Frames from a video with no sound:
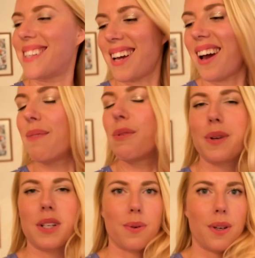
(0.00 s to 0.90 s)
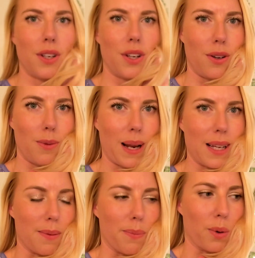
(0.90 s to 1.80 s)
time. We went to a new
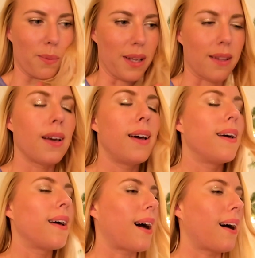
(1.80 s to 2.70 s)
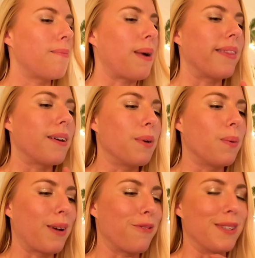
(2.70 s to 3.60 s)
place in Bournemouth um, and then we
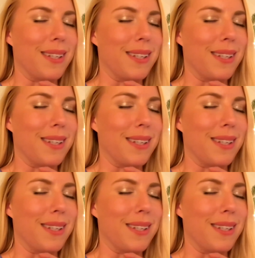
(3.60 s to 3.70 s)
went for